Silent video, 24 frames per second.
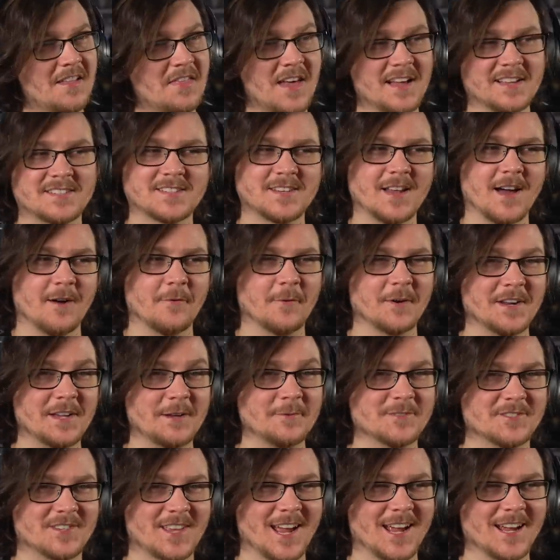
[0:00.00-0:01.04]
That's not what he
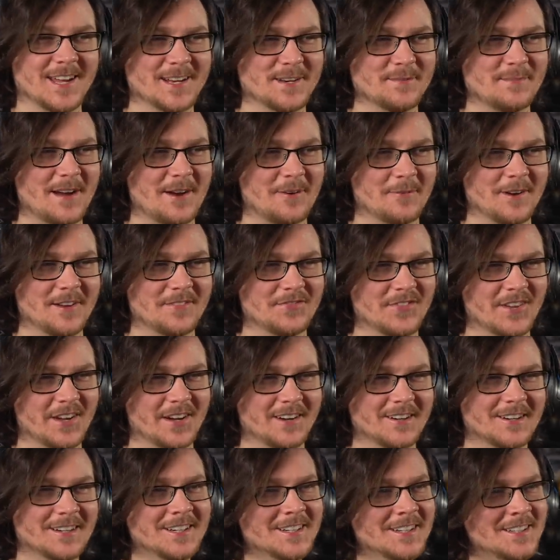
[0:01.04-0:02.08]
was thinking about right
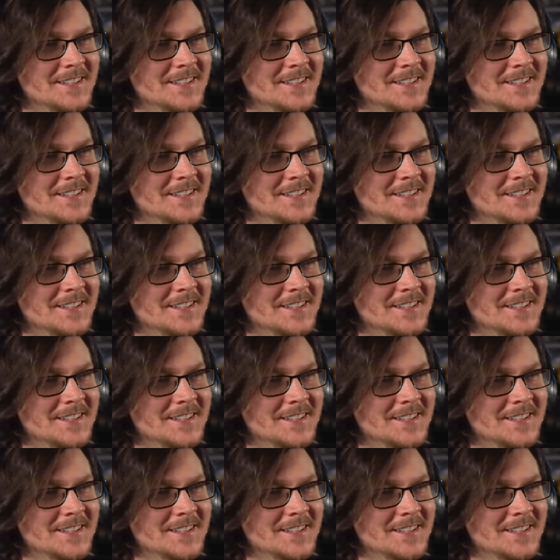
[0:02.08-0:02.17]
there.